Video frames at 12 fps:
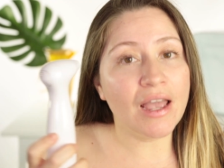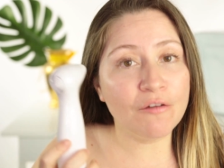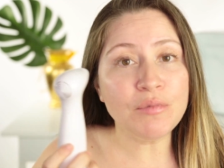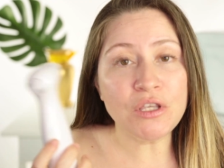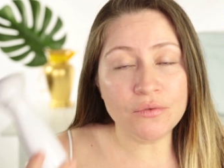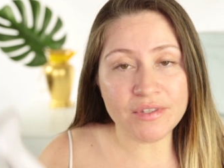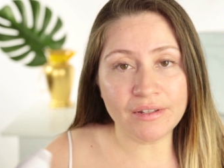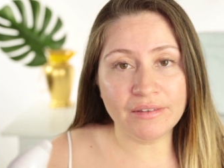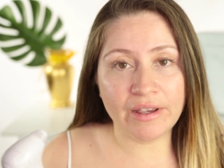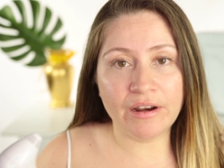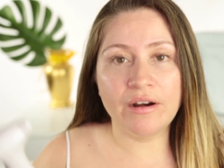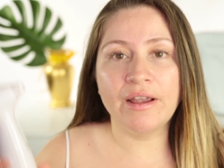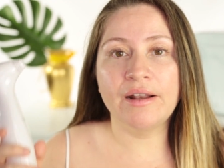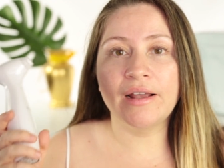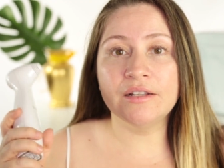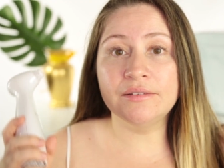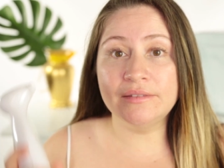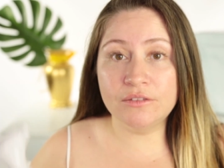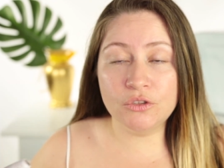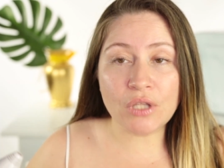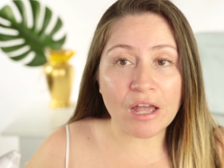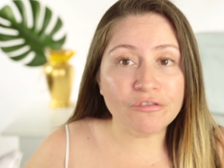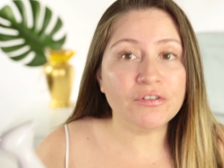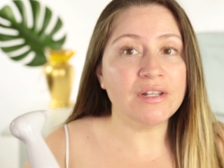I have been using there and I
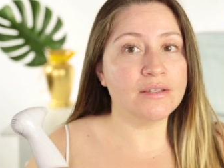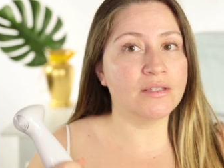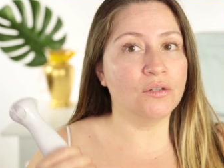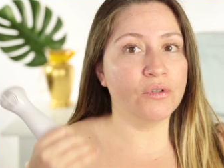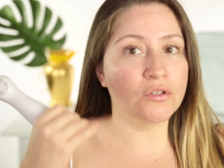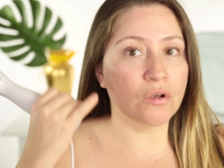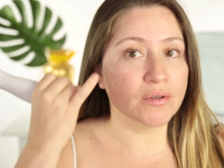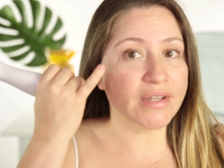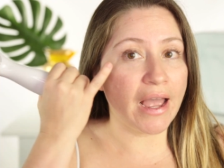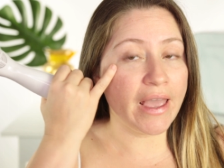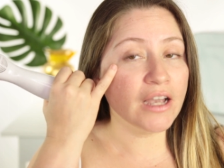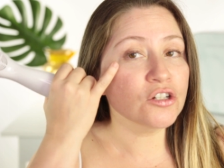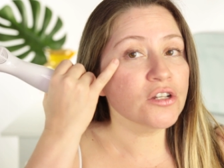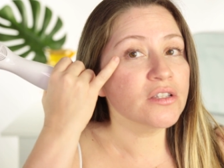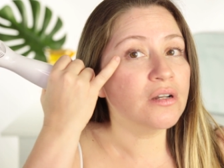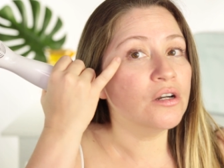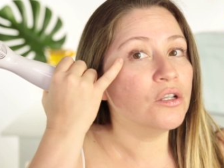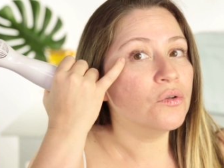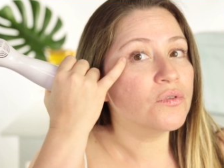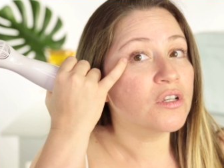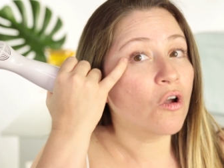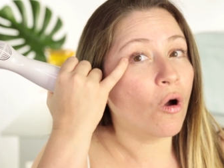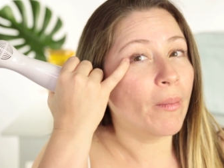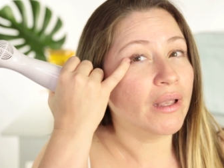definitely see results. I actually started
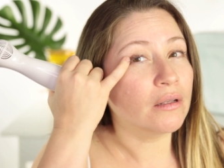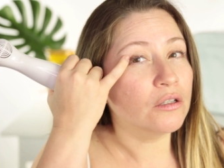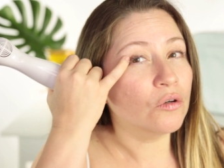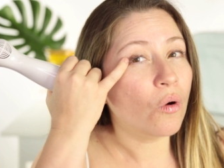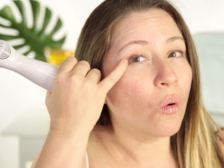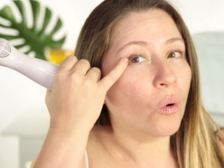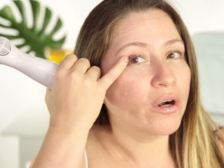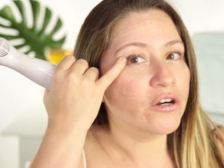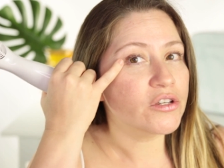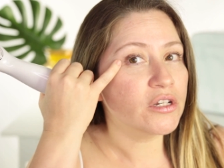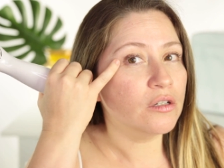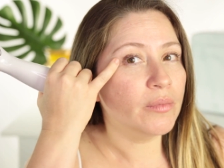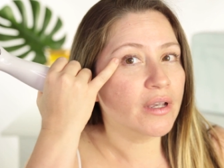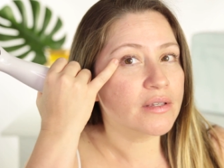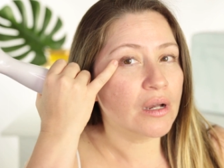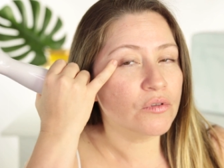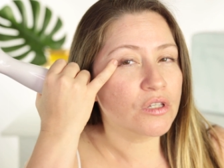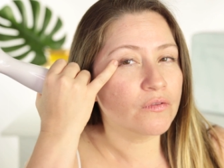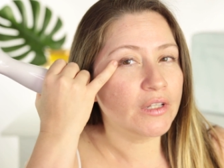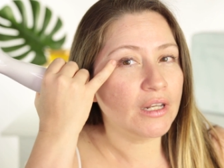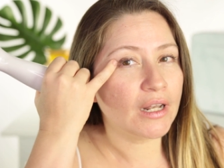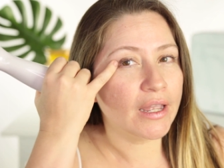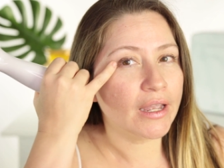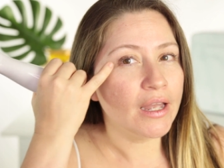using on my little corners here because I was
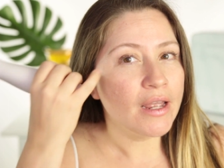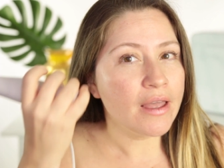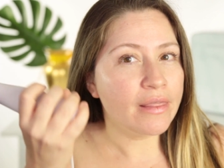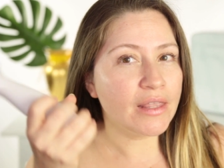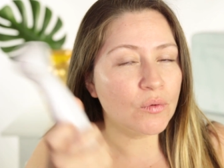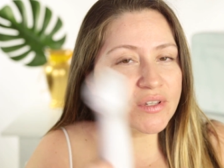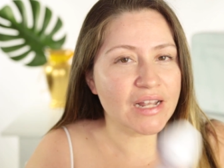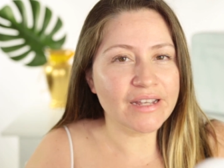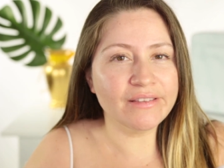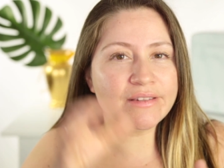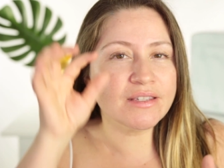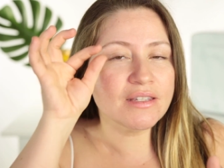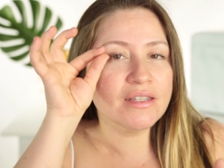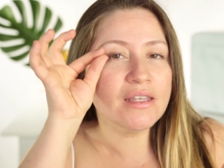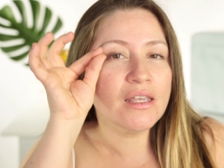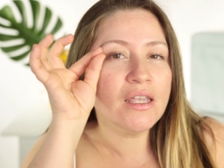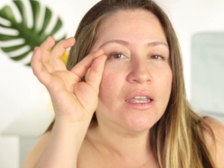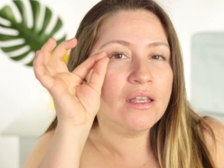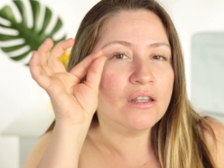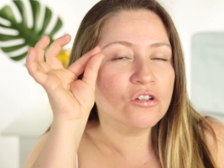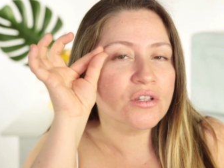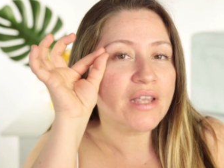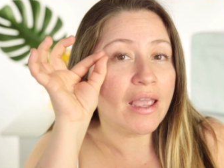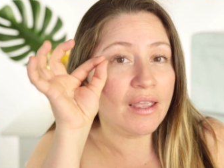feeling like there was like the skin
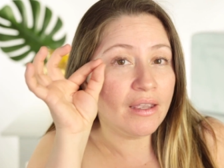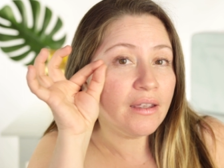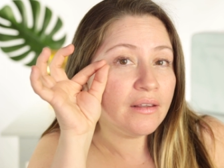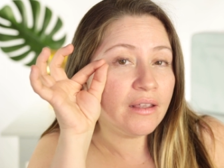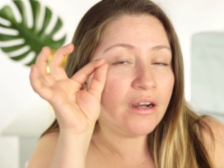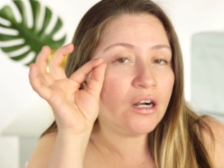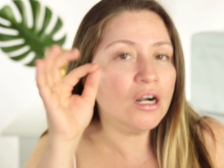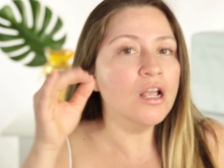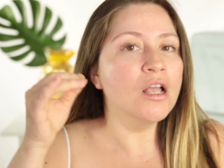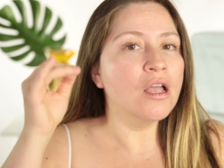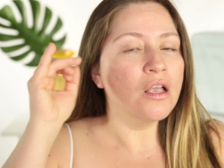just hanging there.